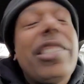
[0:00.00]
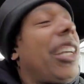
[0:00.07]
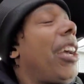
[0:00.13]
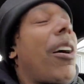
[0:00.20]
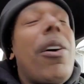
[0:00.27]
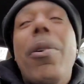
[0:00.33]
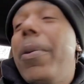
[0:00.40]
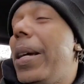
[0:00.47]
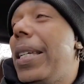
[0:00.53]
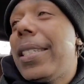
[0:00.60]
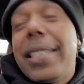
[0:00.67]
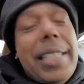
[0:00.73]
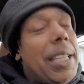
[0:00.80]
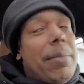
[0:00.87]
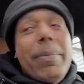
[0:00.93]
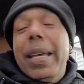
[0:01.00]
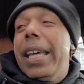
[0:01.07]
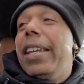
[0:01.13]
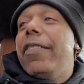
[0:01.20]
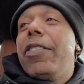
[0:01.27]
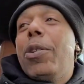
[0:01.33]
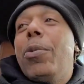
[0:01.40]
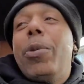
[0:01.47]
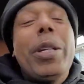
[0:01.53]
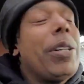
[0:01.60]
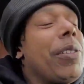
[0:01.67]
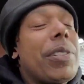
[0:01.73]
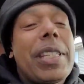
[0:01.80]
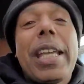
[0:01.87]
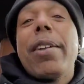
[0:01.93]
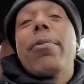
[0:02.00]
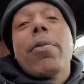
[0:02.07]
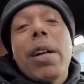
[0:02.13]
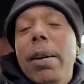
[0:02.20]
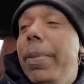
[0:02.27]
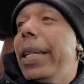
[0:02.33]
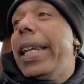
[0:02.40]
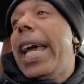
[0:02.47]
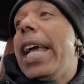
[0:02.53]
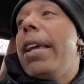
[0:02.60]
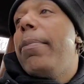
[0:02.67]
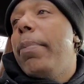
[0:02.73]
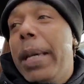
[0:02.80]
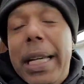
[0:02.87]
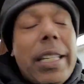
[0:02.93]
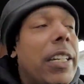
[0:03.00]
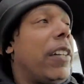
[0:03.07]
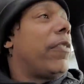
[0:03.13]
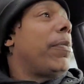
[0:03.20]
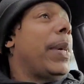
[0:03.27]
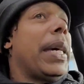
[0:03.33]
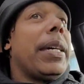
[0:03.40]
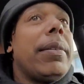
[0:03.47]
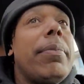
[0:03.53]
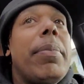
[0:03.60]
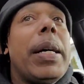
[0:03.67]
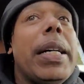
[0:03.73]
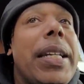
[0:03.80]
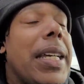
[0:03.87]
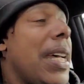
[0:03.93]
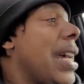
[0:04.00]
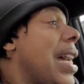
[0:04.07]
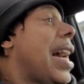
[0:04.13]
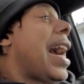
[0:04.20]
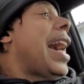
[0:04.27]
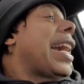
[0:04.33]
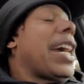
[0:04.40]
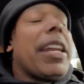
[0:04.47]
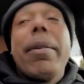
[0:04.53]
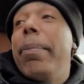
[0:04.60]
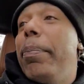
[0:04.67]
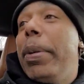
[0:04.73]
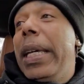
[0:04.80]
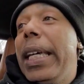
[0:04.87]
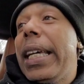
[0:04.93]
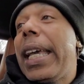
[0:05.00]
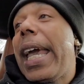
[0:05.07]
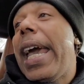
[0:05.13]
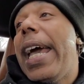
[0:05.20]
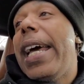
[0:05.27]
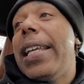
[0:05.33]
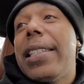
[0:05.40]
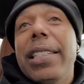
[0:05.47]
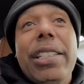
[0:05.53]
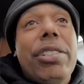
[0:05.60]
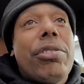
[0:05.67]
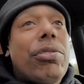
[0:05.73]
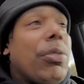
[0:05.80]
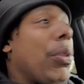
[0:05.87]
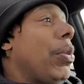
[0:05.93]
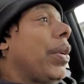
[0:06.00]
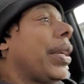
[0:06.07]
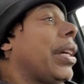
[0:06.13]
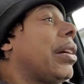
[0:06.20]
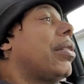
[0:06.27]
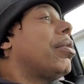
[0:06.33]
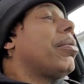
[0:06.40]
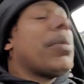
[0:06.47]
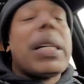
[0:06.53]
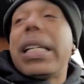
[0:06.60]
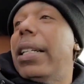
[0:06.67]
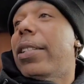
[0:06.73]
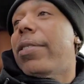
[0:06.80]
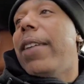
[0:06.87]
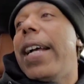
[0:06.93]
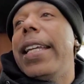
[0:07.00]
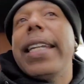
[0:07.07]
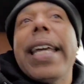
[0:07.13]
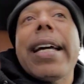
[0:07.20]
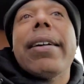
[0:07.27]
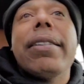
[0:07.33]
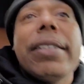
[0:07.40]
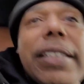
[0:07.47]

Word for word: J always say, man, if the wheels ain't rubbing, they ain't big enough, man. But I got a big ass issue going on, because right now,